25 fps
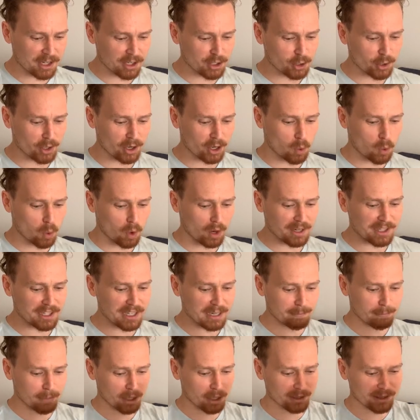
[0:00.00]
Enjoy your
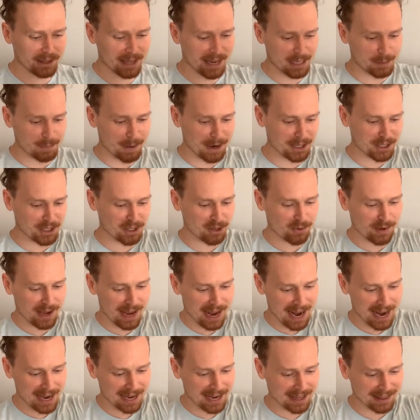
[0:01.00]
quarantine birthday as much as you
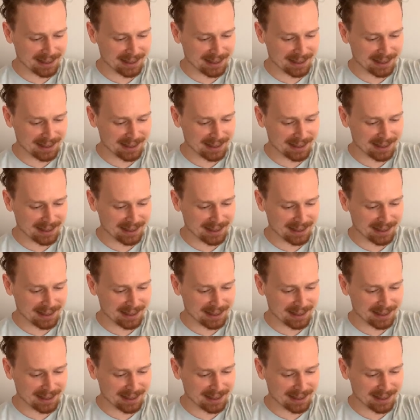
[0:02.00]
can,